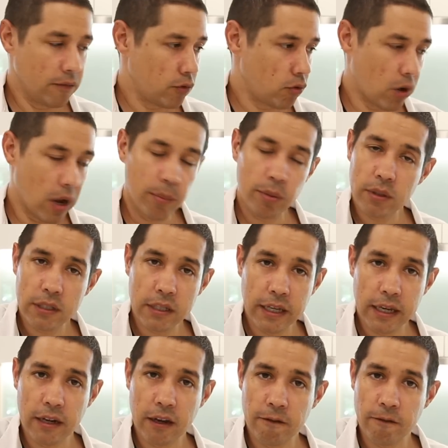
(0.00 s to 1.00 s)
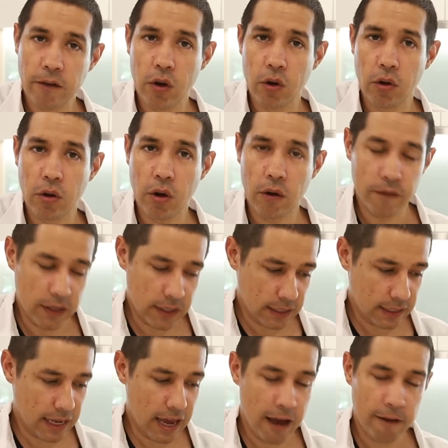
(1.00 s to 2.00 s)
If you were able to get a photo of the
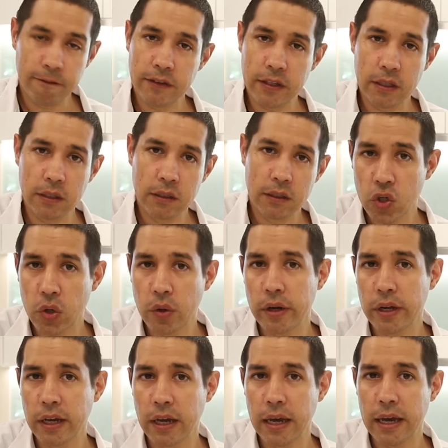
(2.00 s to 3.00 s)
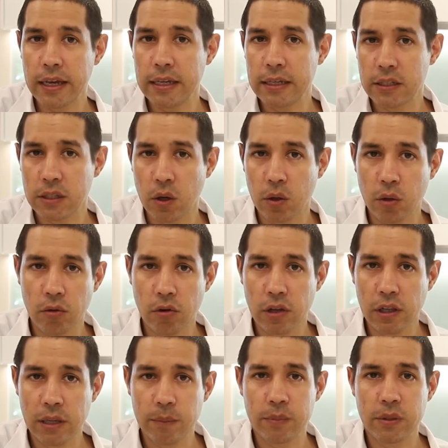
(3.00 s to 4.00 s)
star field during a solar
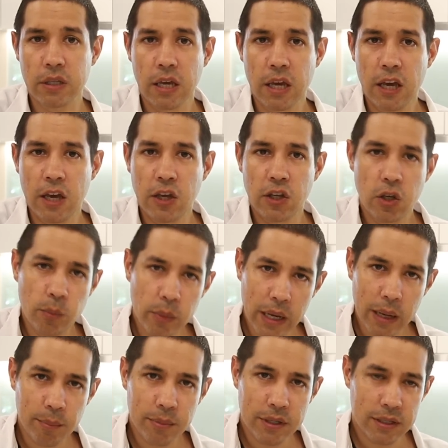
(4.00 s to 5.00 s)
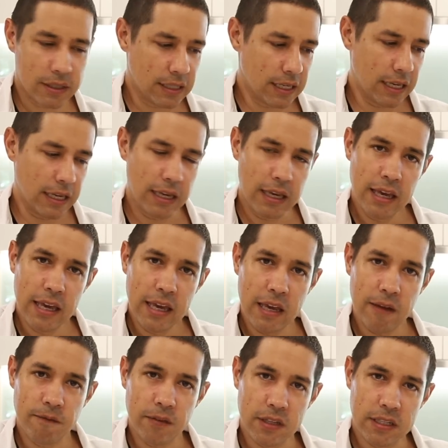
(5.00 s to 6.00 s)
eclipse, you'd be able to see
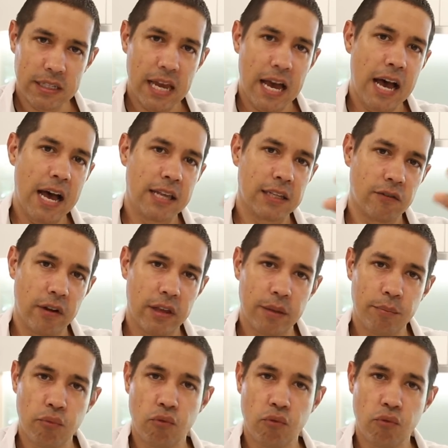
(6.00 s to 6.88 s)
if the stars around the